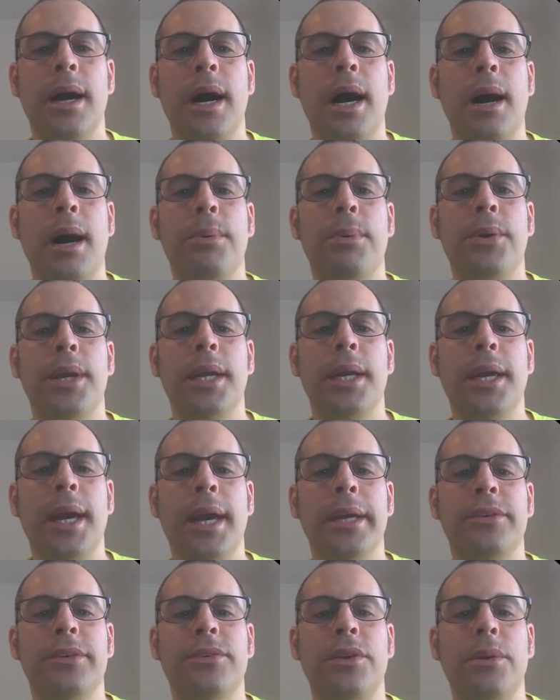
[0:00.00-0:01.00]
Operating
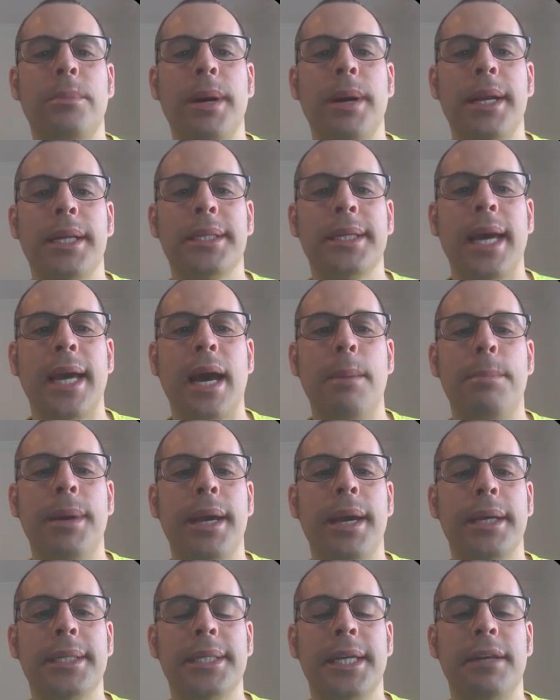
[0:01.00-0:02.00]
cash flow minus
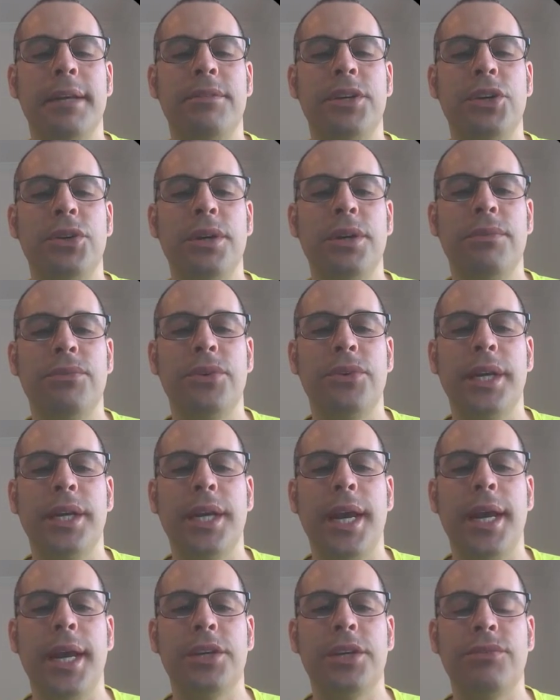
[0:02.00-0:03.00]
CapEx gives you your free
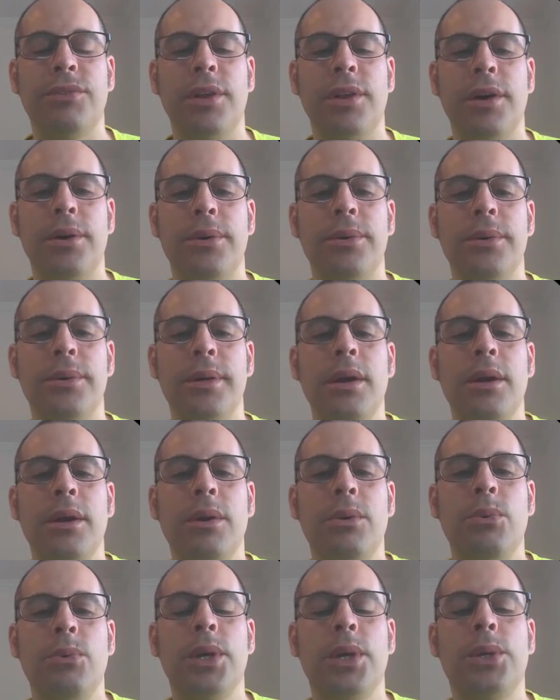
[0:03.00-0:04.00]
cash flow,
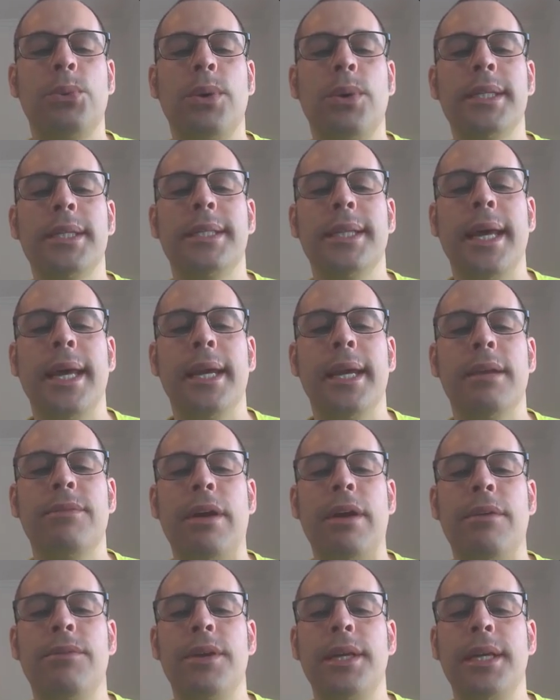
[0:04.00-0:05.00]
which was negative
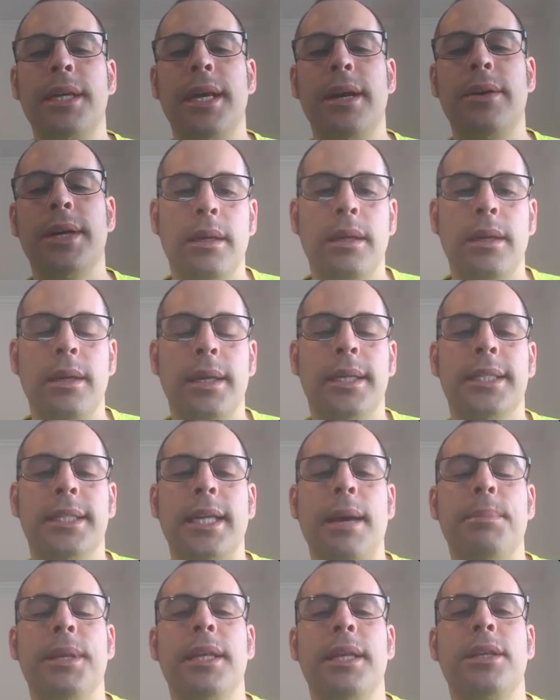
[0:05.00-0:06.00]
every year,
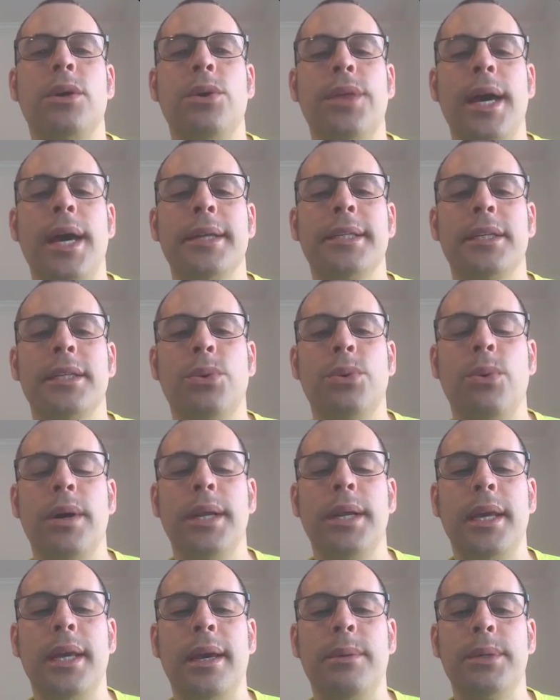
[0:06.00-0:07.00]
except in
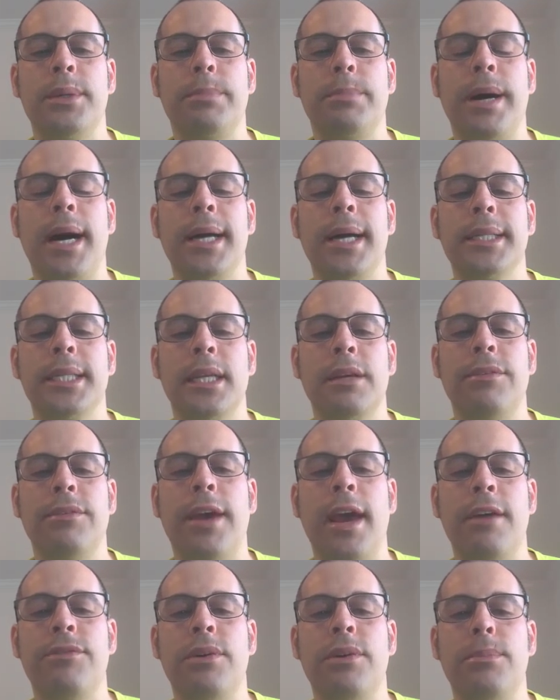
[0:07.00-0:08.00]
2020, it was positive
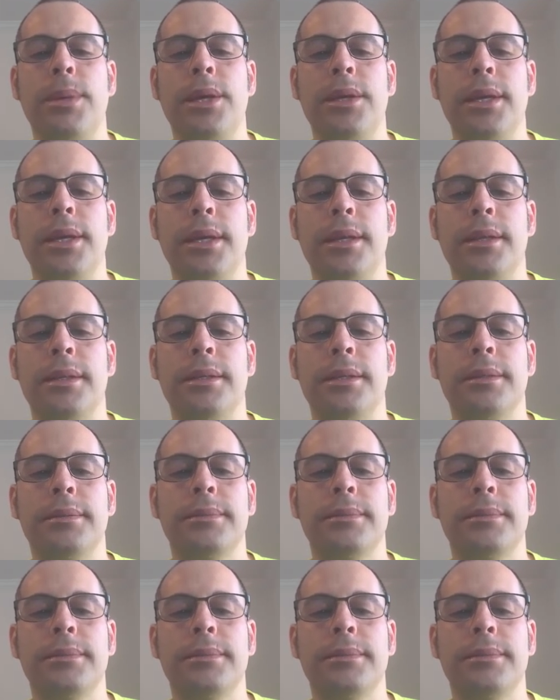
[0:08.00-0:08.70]
$500,000.